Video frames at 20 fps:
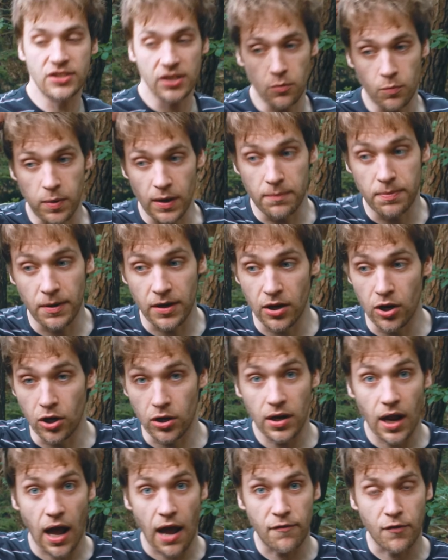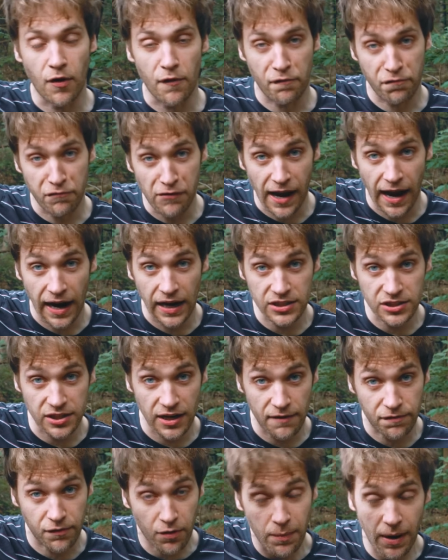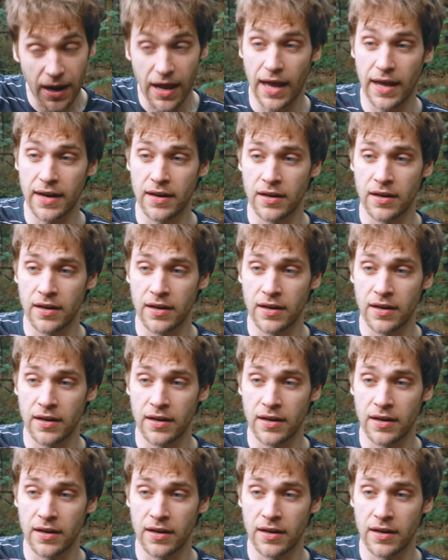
but look, I've got 3 hairs left on my head.